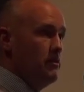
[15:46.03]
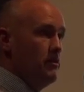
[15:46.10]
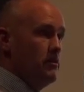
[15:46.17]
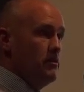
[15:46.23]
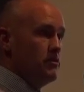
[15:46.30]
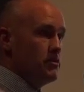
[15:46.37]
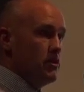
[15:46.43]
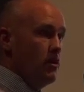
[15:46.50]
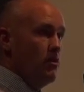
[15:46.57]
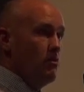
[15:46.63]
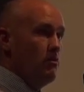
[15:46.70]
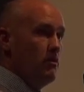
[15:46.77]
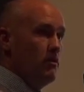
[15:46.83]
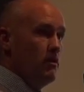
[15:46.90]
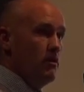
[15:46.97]
So
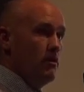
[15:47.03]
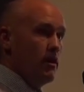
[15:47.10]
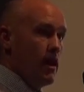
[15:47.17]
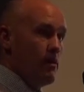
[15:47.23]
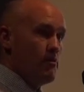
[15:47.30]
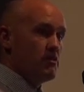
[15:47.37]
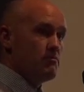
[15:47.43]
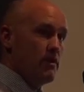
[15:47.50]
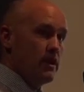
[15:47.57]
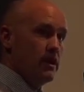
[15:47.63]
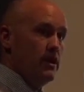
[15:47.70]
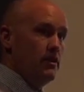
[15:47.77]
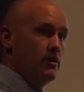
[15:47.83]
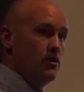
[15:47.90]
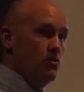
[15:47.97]
how much
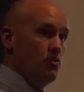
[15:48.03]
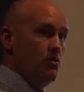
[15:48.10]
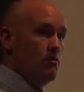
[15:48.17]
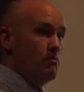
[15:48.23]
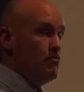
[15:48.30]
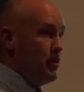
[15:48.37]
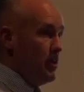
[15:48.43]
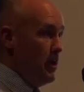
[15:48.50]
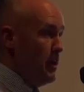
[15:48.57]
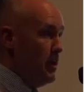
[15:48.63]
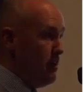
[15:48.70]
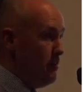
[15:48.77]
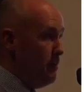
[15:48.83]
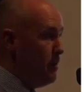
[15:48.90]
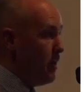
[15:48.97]
money you're bringing
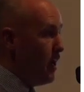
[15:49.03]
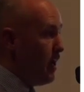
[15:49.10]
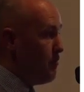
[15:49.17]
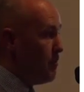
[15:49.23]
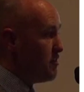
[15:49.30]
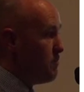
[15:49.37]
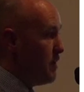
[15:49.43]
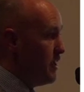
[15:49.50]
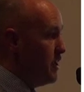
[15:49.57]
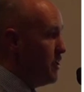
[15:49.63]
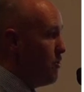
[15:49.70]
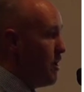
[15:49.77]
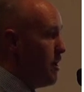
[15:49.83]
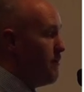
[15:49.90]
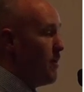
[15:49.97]
in, how much money you
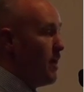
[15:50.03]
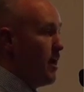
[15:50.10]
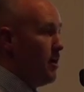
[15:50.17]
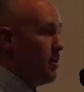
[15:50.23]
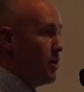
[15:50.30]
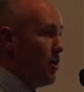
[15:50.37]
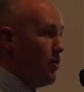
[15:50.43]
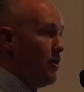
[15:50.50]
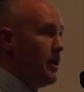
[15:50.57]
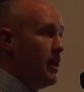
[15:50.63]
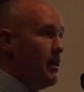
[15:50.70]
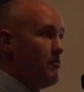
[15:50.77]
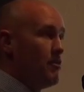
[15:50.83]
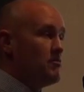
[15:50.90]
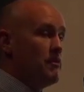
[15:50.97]
have outgoing, how
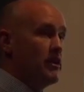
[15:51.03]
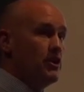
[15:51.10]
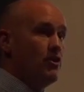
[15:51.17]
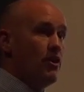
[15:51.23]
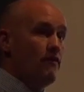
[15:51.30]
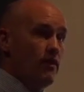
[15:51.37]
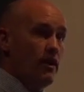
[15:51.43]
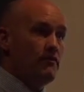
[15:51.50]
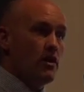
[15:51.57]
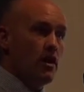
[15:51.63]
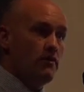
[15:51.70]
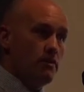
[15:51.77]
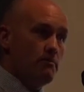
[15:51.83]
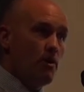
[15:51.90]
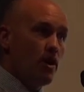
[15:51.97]
much money you have left over
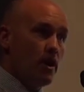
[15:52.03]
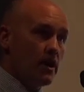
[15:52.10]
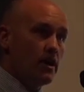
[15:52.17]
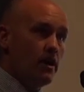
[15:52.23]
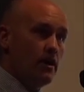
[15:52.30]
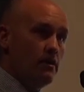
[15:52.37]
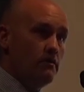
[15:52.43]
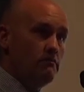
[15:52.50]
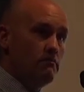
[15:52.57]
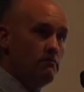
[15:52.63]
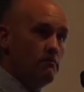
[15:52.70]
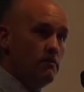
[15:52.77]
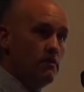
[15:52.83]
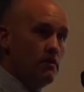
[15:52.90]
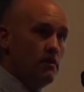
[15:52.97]
to buy a car,
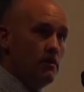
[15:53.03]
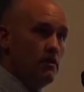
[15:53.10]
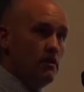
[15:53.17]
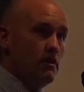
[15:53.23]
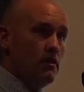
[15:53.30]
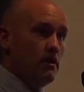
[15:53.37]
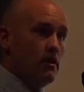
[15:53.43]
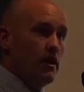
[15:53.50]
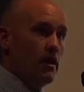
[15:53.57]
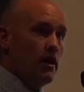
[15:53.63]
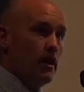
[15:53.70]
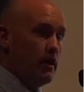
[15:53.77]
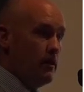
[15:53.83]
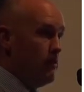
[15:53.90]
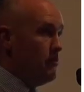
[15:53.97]

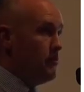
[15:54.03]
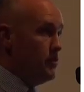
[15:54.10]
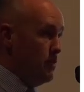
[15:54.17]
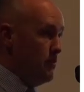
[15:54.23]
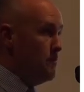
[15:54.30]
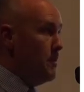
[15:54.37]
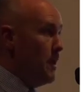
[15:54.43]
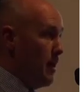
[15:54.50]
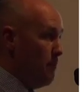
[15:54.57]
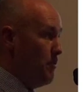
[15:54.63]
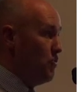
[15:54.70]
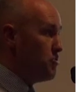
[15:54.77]
and you've now built a